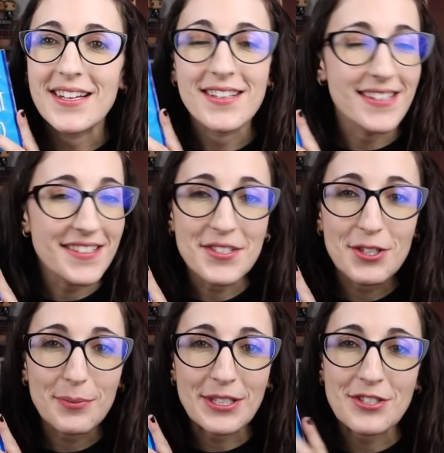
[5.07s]
season
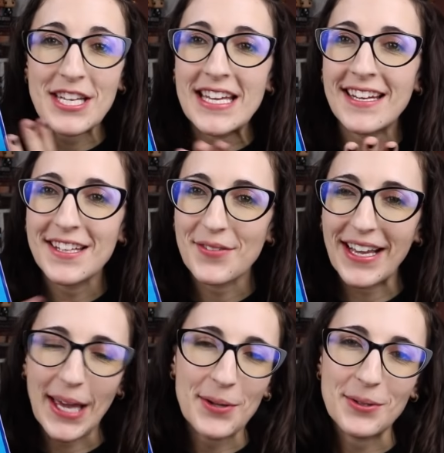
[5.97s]
2 of Bridgerton and the
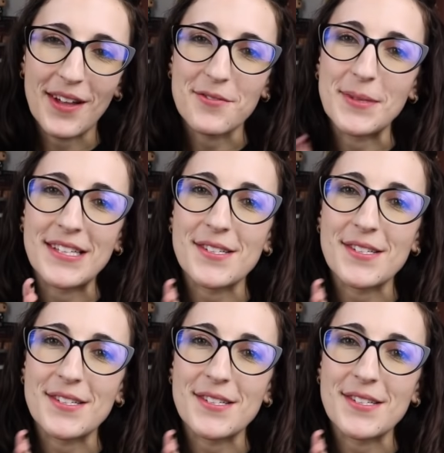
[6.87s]
Viscount Who Loved Me.